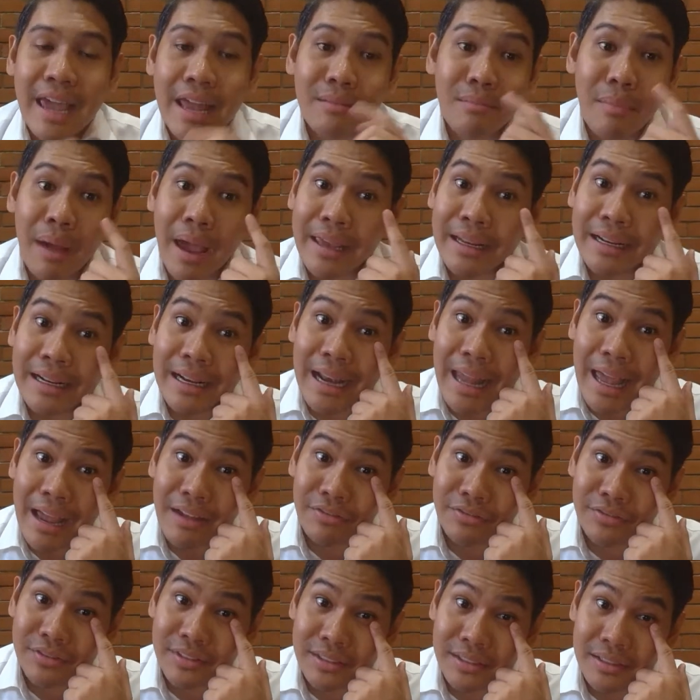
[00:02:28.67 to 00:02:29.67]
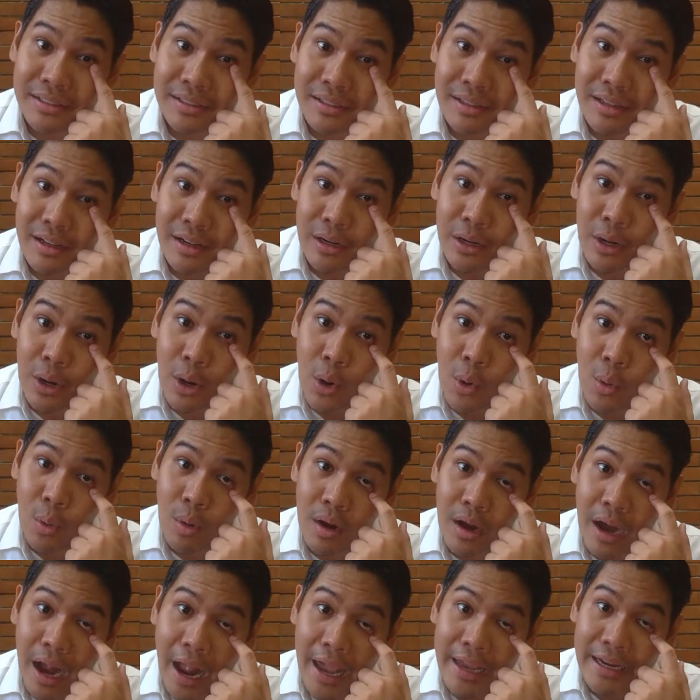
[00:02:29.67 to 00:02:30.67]
and my left
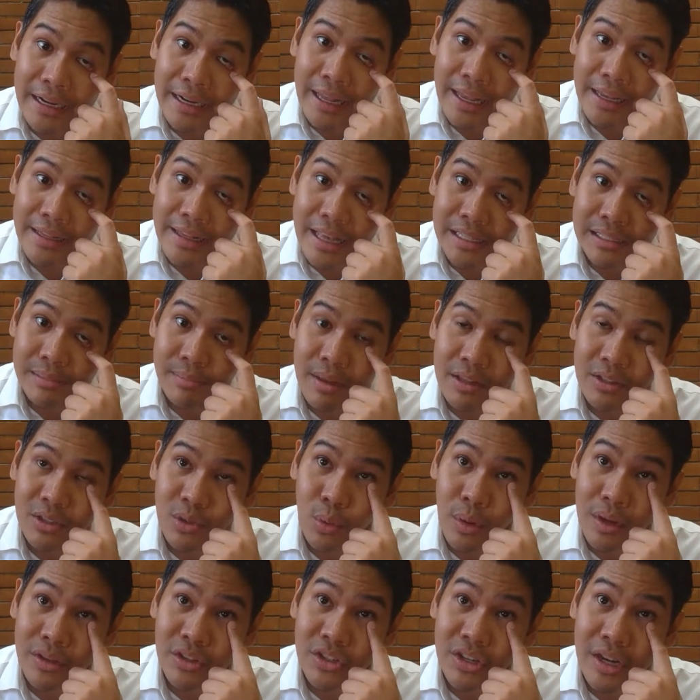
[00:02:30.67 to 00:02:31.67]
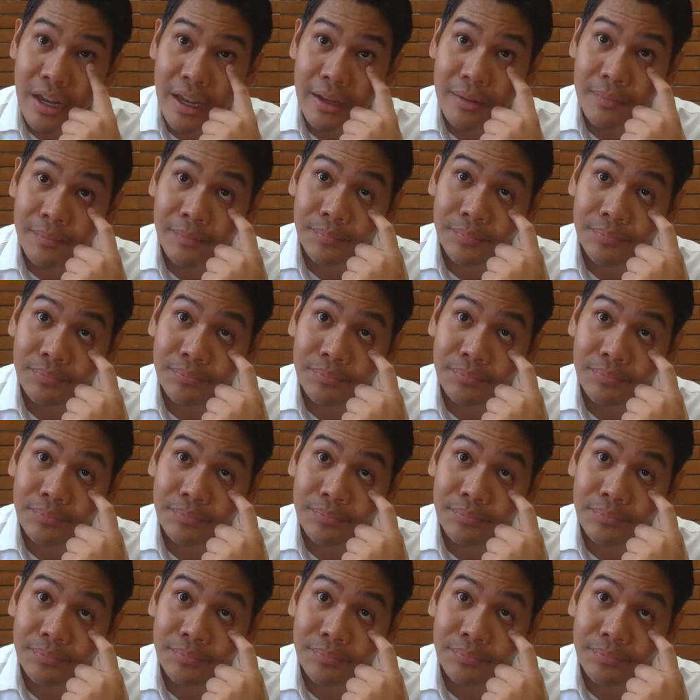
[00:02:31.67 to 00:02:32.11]
lower eyelid has been twitching,